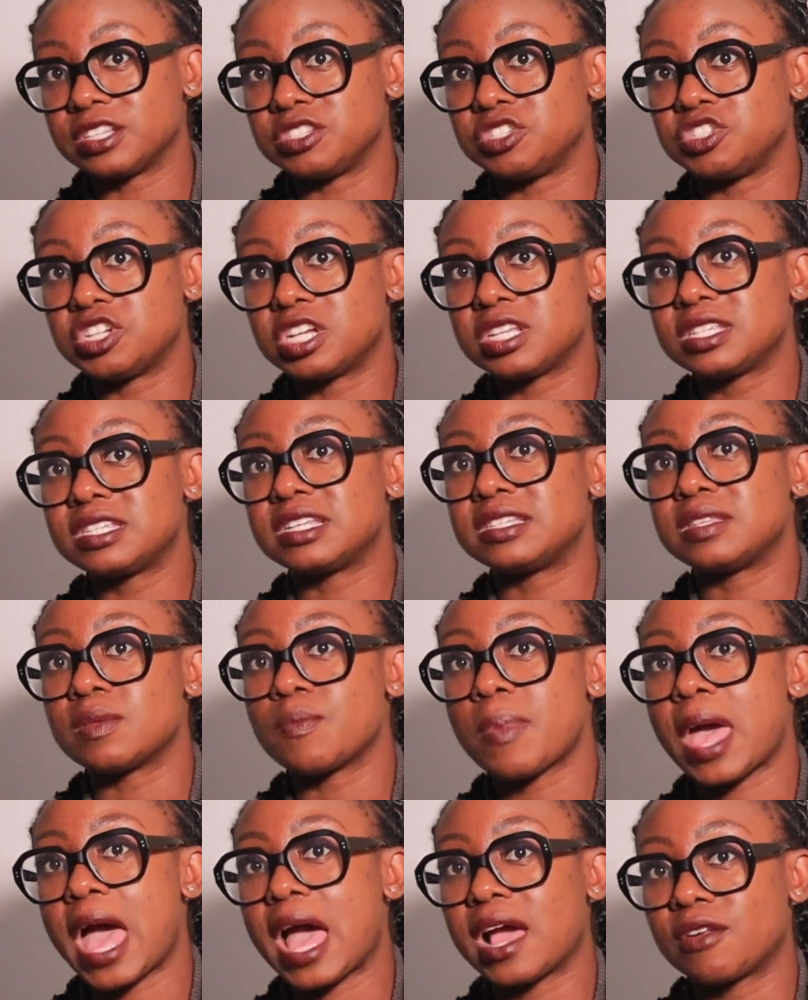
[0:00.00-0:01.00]
is just as
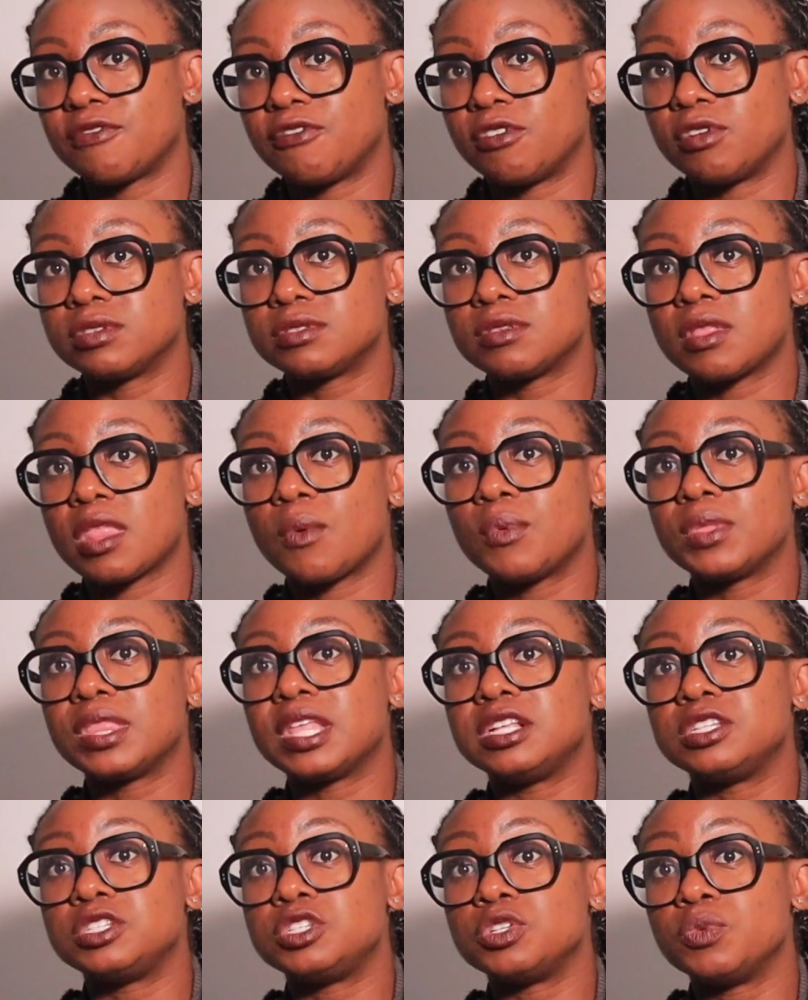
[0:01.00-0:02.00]
impactful, so that when
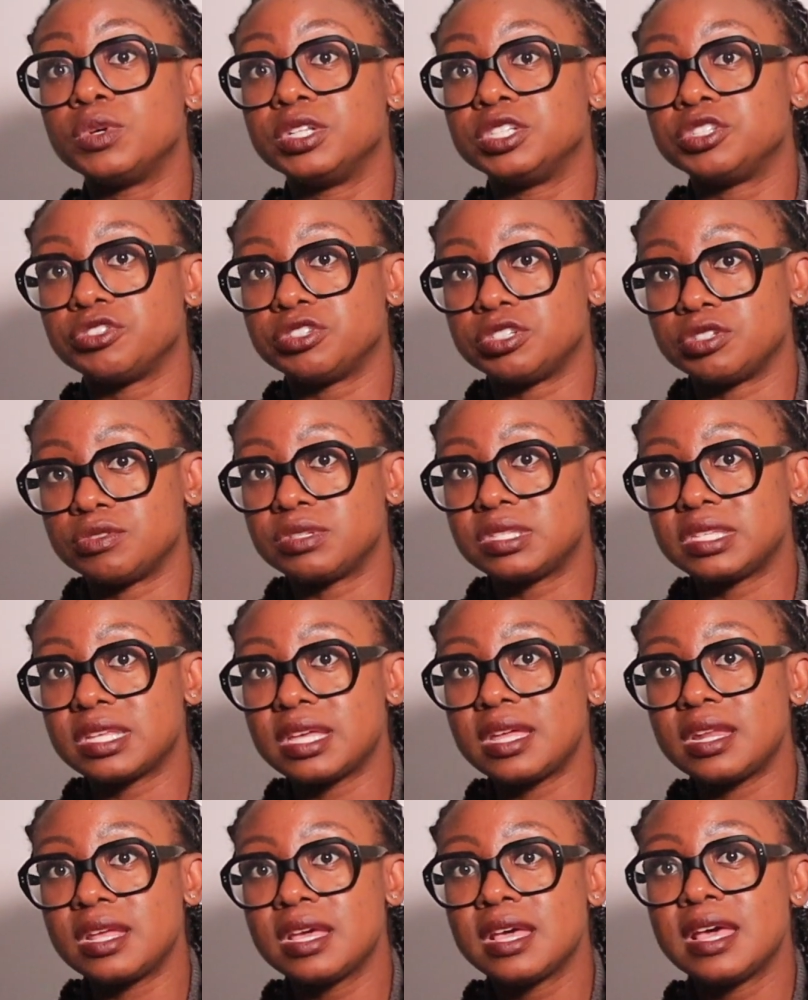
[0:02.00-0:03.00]
they do introduce
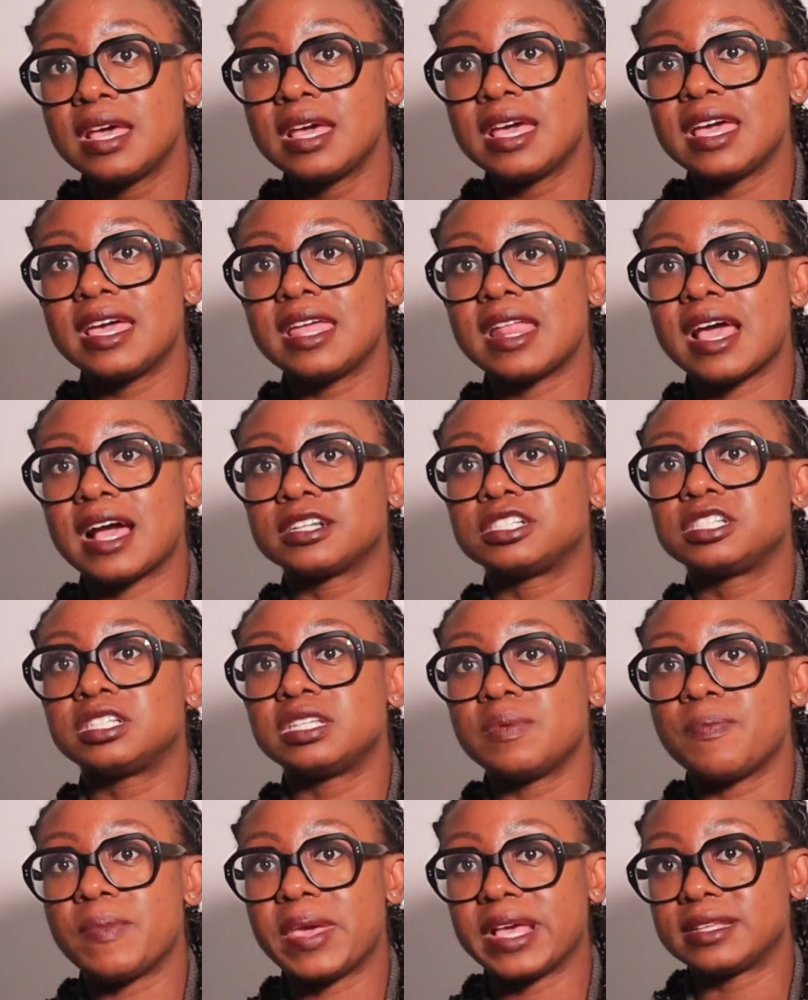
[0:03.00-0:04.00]
it, it
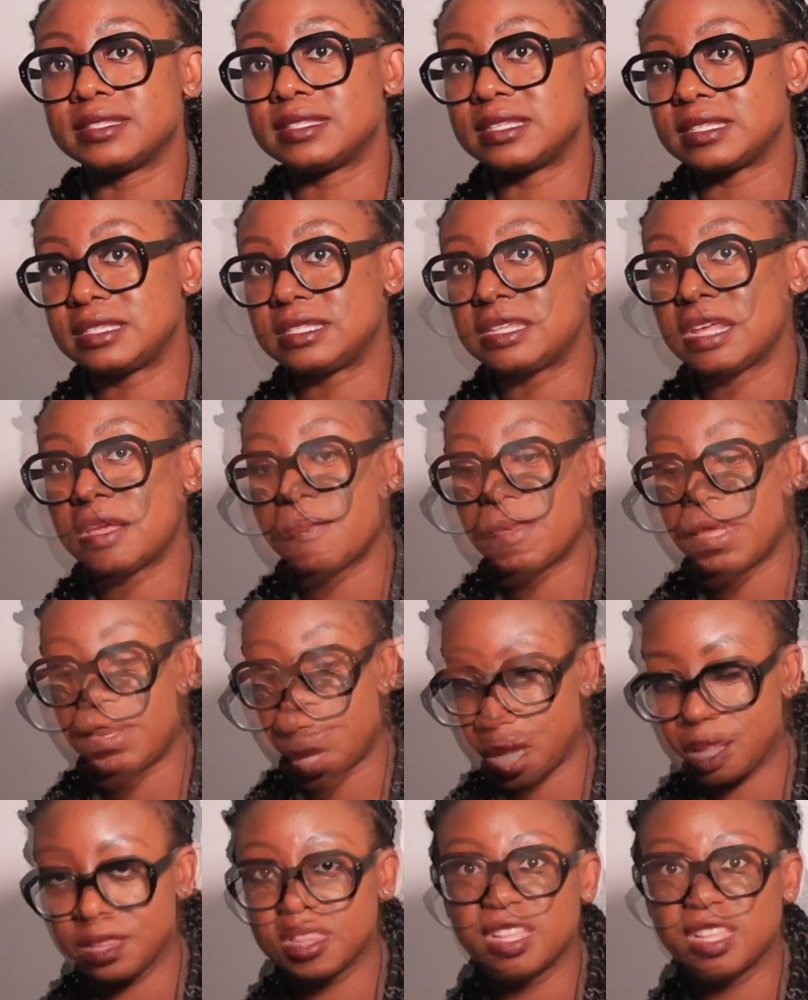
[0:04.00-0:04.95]
actually makes a statement.